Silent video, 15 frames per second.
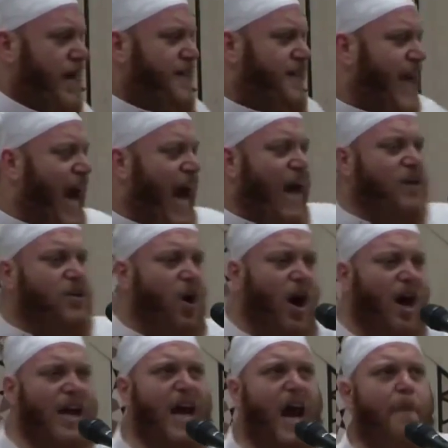They are
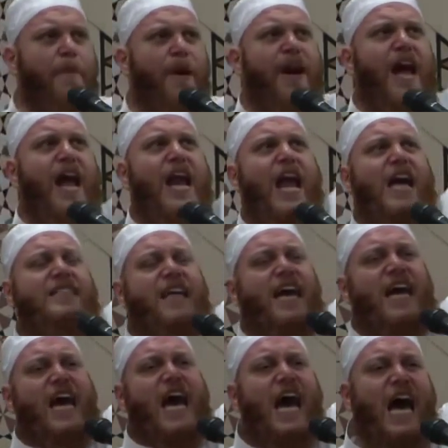calling upon Allah,
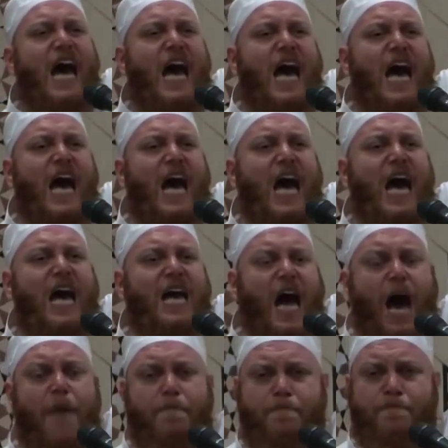say, Ya
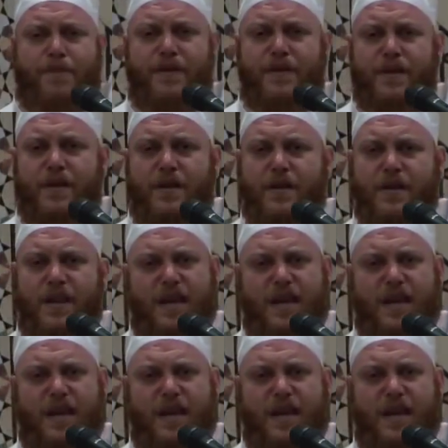Rabb.